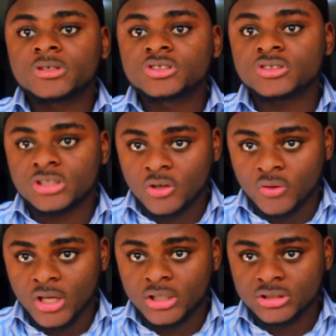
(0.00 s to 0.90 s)
Choose a
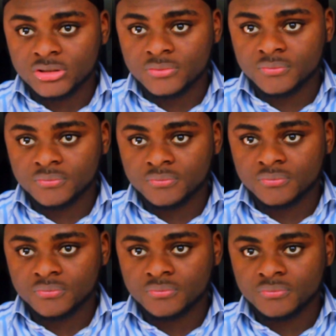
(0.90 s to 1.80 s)
location.
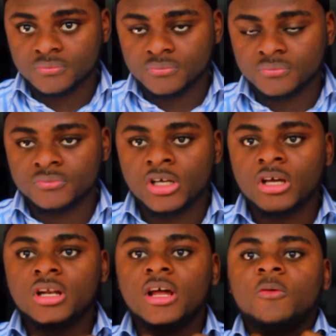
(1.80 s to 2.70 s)

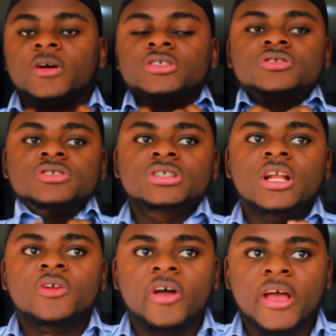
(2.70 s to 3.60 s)
Now when choosing a
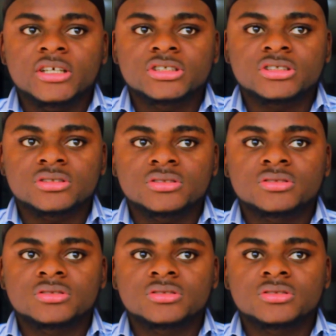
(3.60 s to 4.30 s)
location,